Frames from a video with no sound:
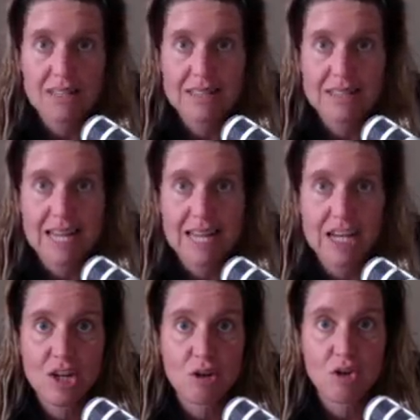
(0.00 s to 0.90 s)
it's
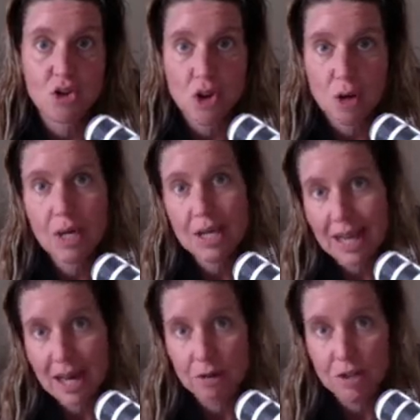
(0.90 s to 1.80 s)
taking your stroke
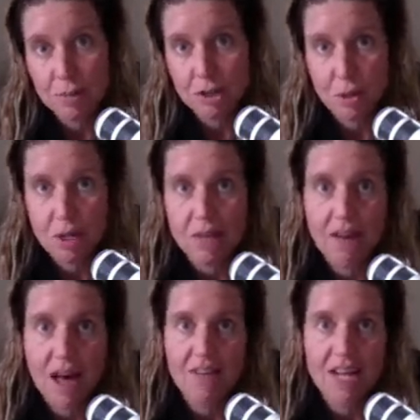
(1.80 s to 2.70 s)
count per 25